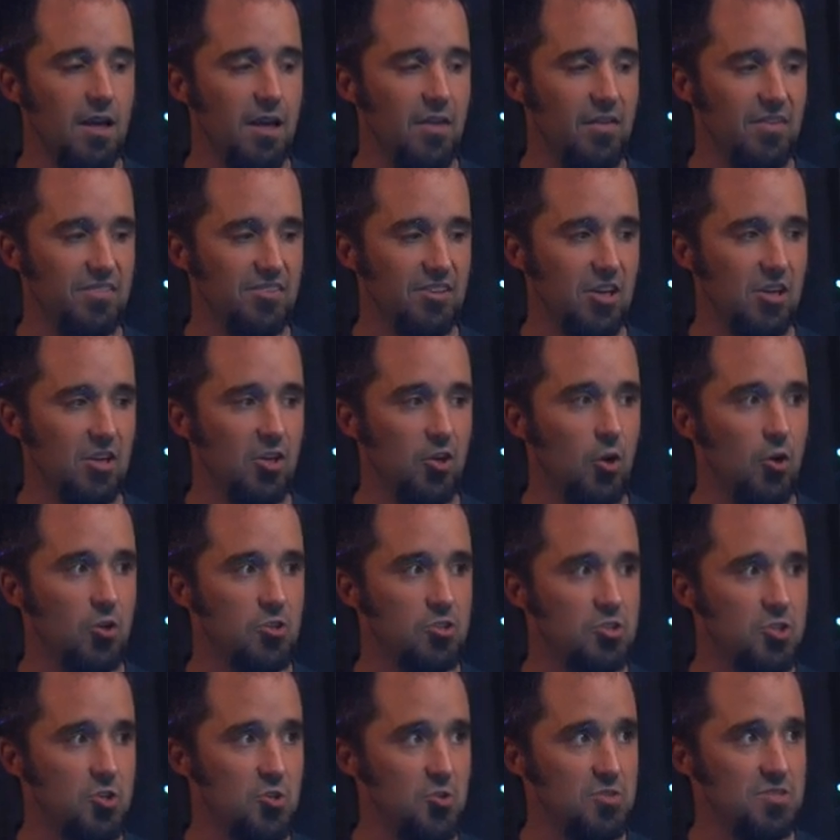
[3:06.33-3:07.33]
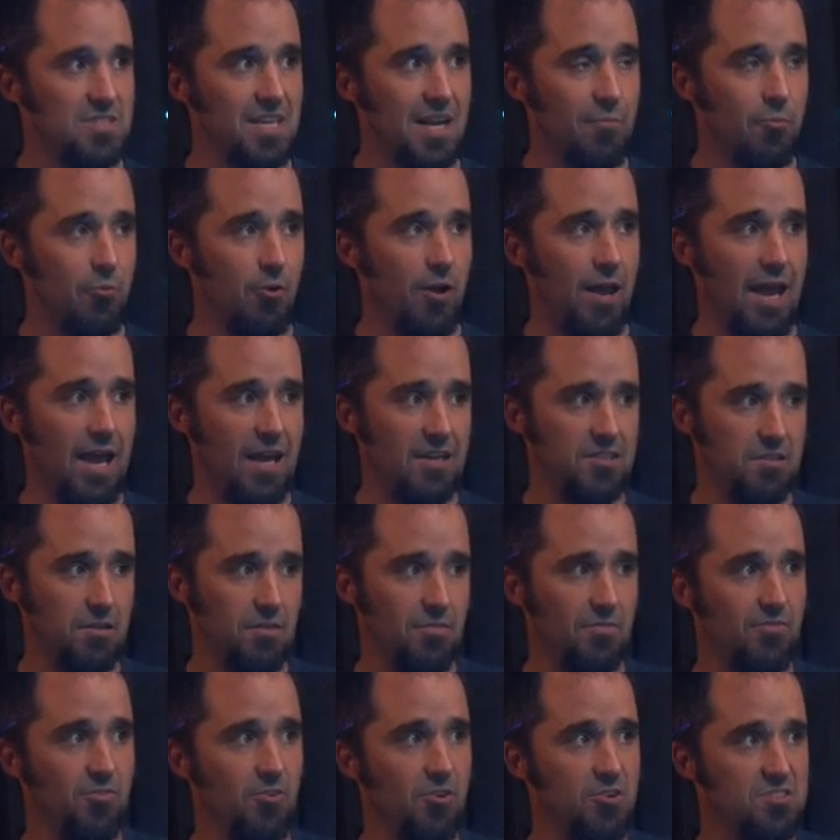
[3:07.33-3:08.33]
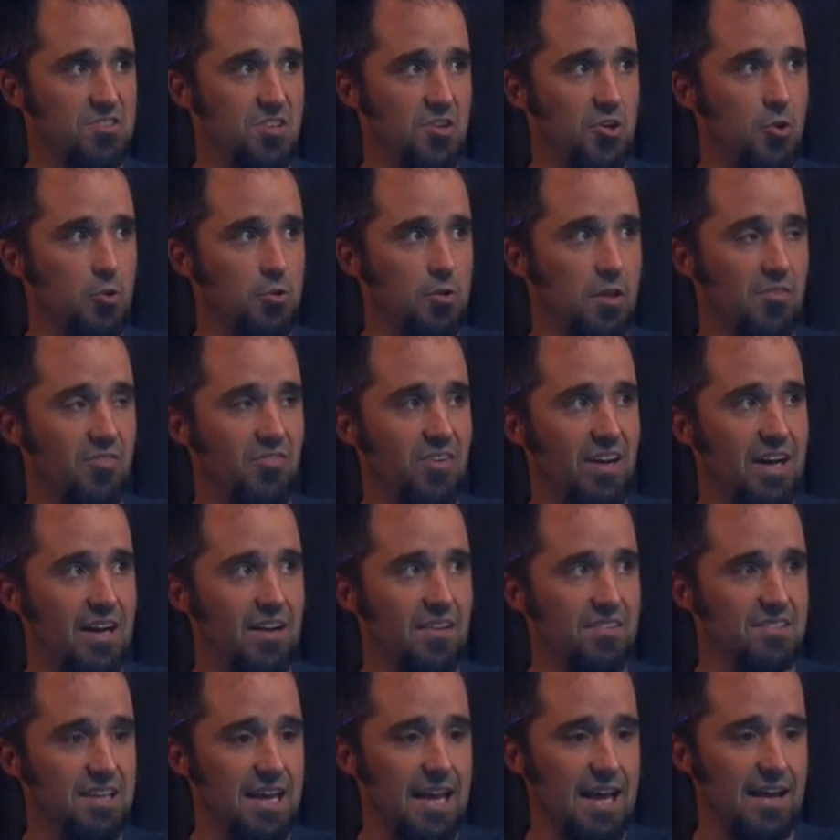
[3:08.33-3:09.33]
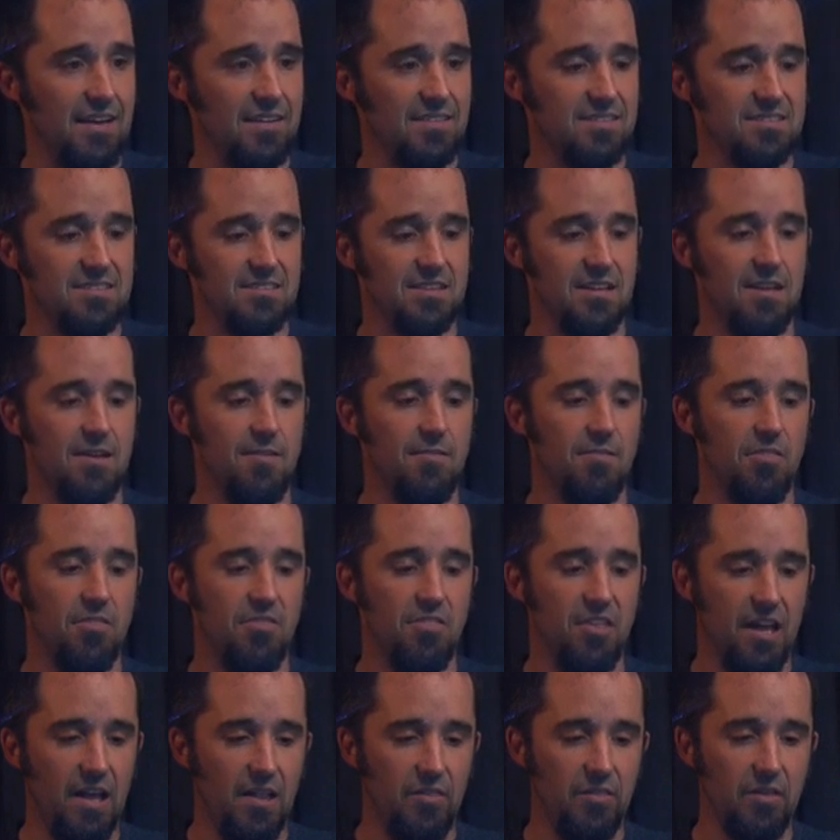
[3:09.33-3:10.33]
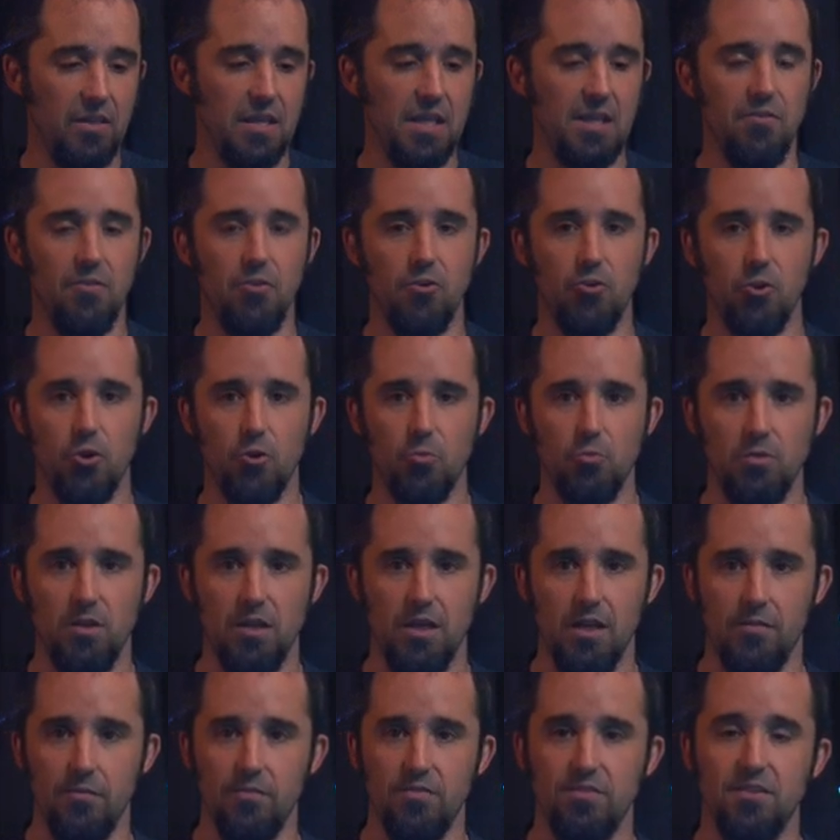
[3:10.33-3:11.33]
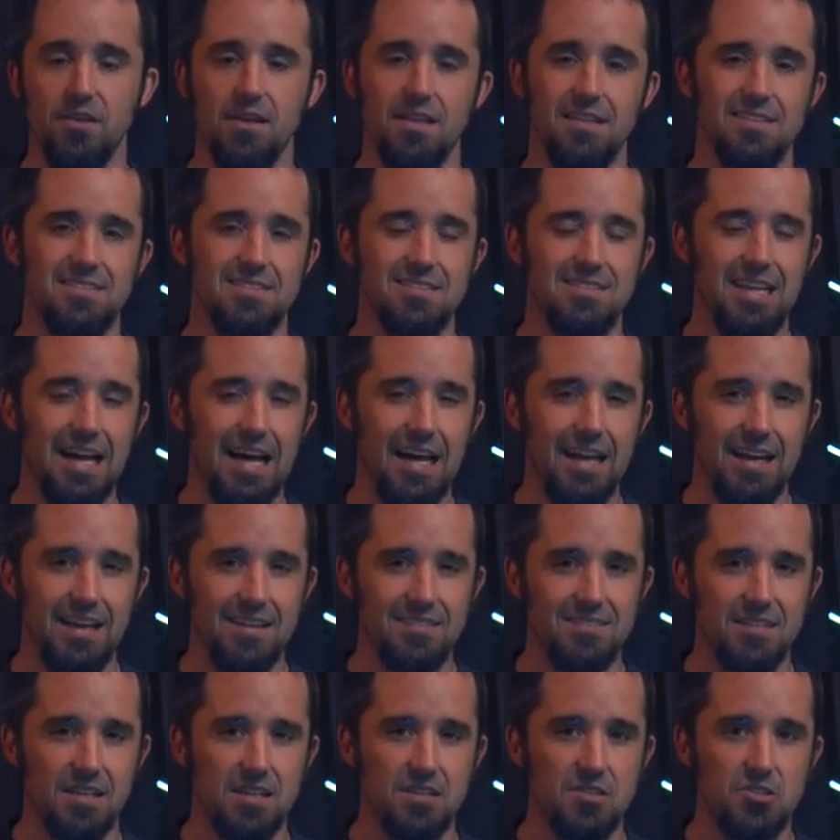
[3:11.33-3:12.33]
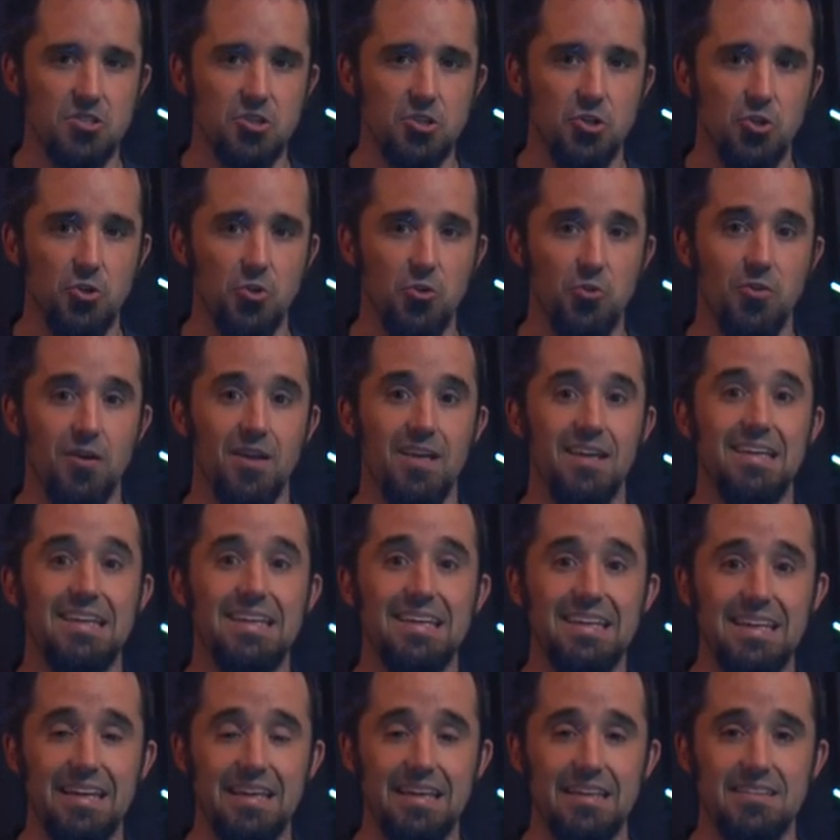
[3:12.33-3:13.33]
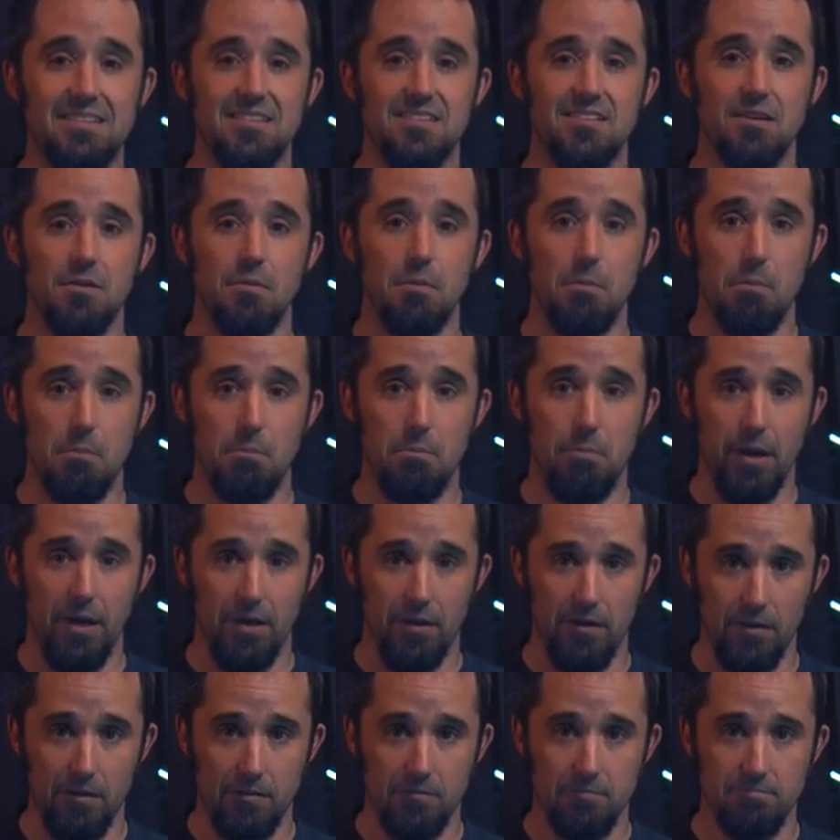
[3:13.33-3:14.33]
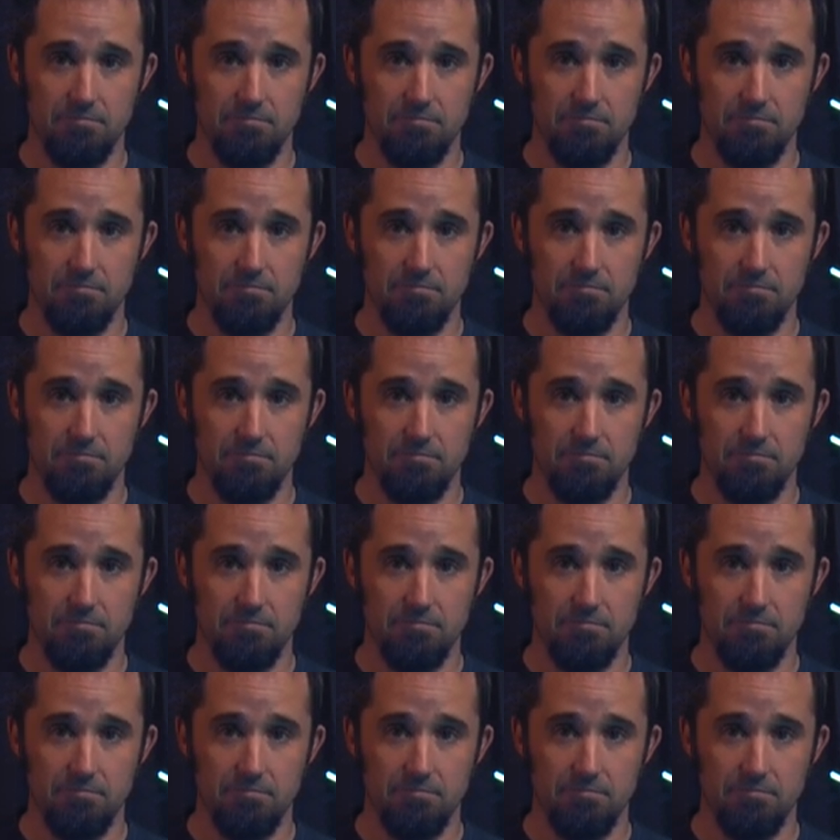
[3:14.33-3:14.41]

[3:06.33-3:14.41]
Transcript: It's going to go a 2-step reaction. First the nucleophile attacks, then the leaving group leaves. It's not SN2, it's better.